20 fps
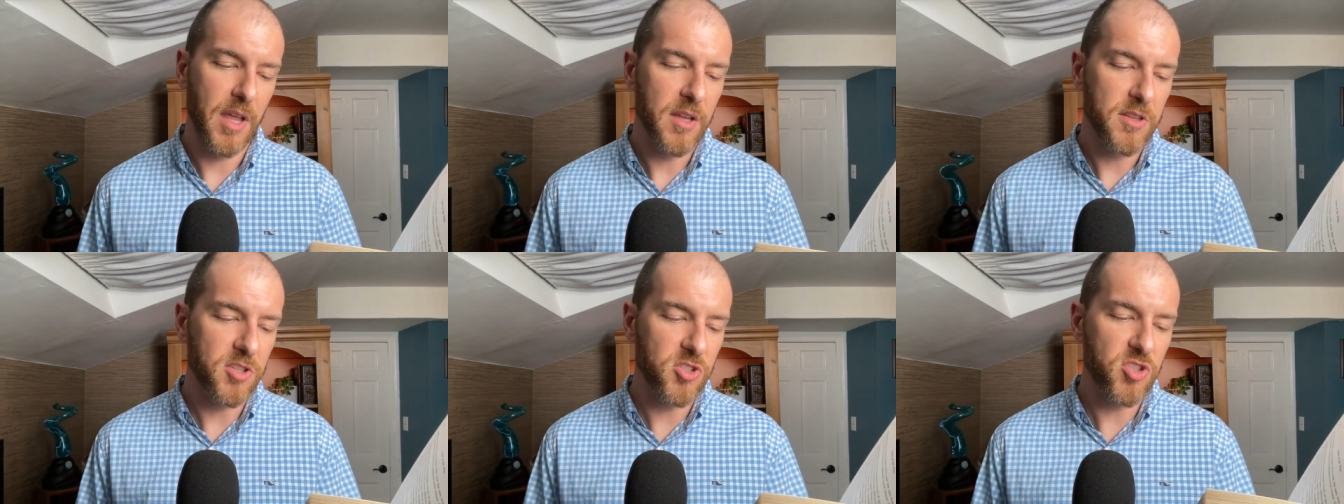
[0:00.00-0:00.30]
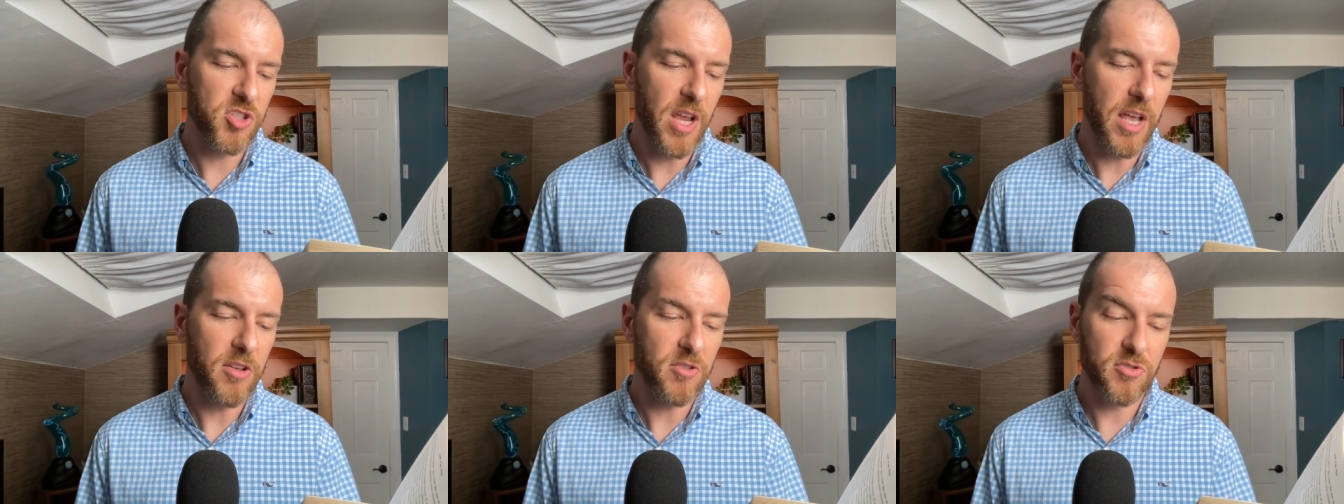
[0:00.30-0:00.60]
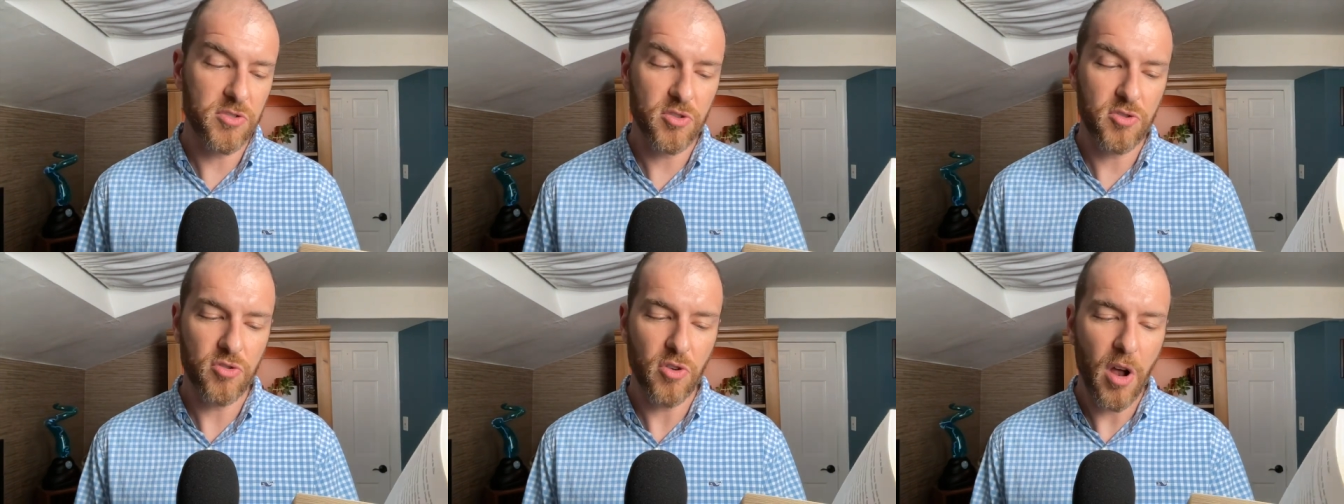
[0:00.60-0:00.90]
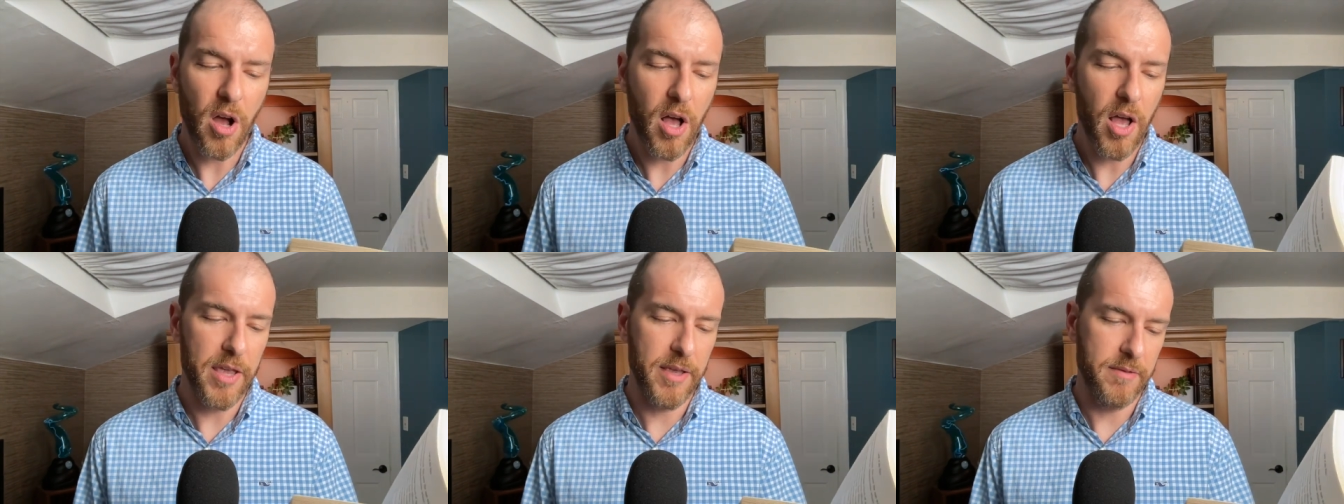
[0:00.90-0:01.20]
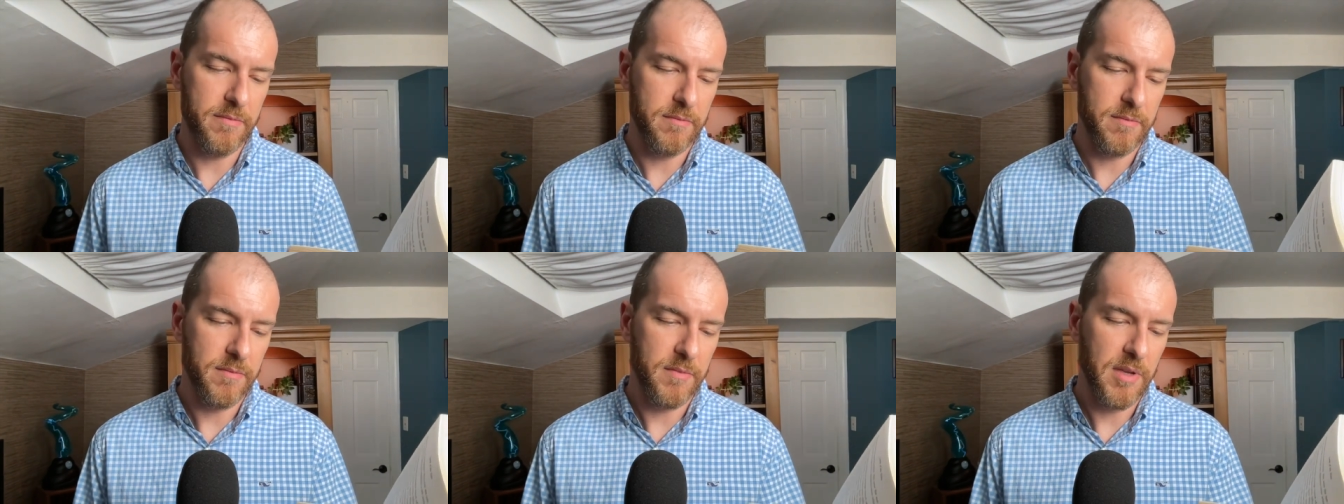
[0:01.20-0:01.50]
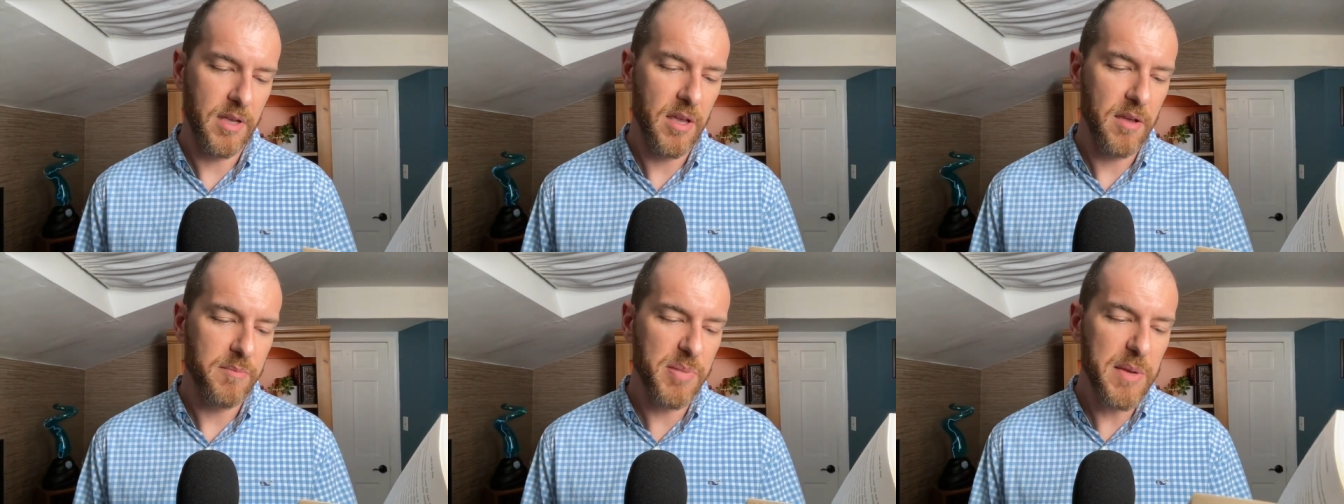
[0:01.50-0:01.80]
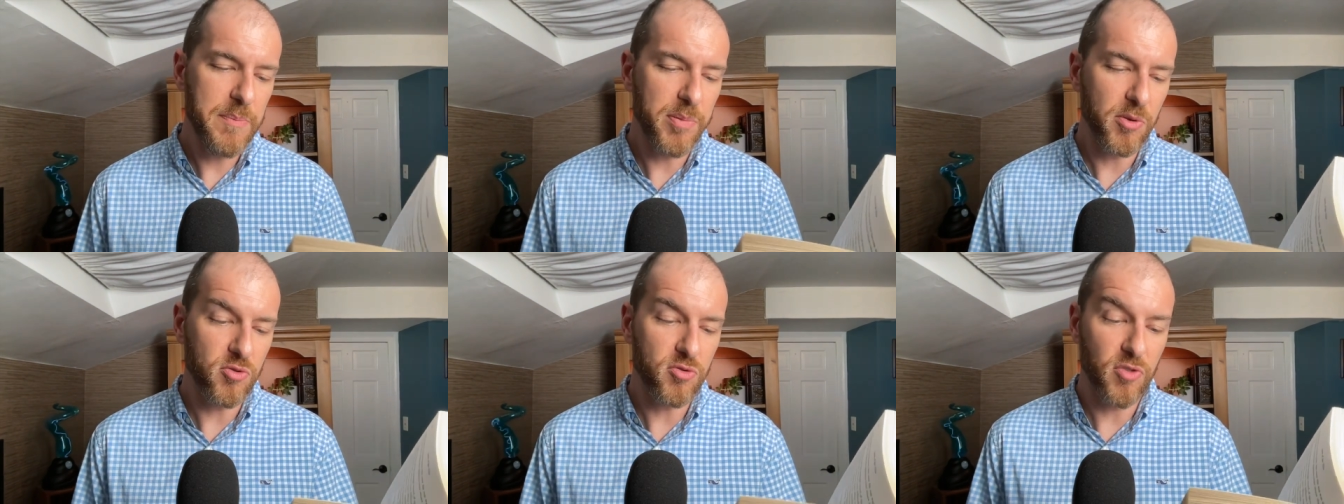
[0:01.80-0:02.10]
The shells are dry.
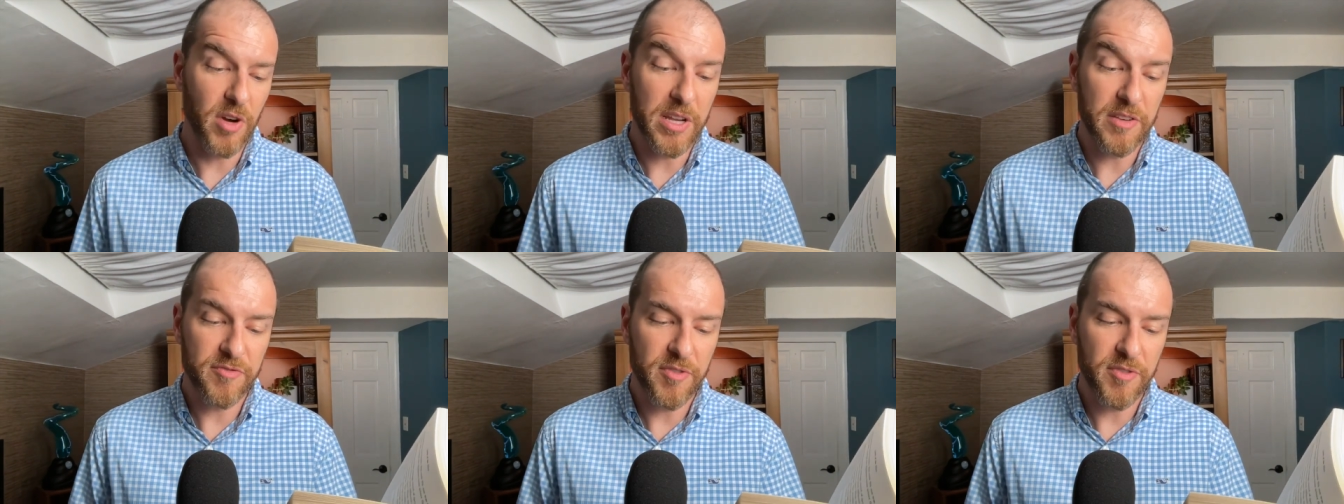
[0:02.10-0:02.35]
People drink